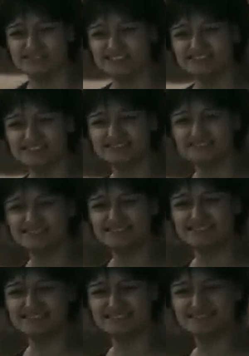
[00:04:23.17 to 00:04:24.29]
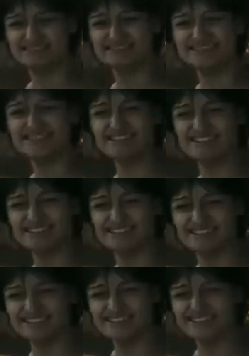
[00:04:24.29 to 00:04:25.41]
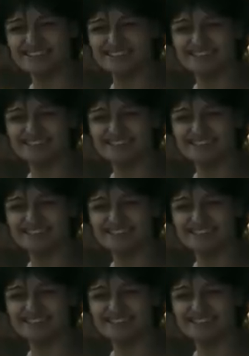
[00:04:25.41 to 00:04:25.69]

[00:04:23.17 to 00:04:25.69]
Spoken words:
(silence)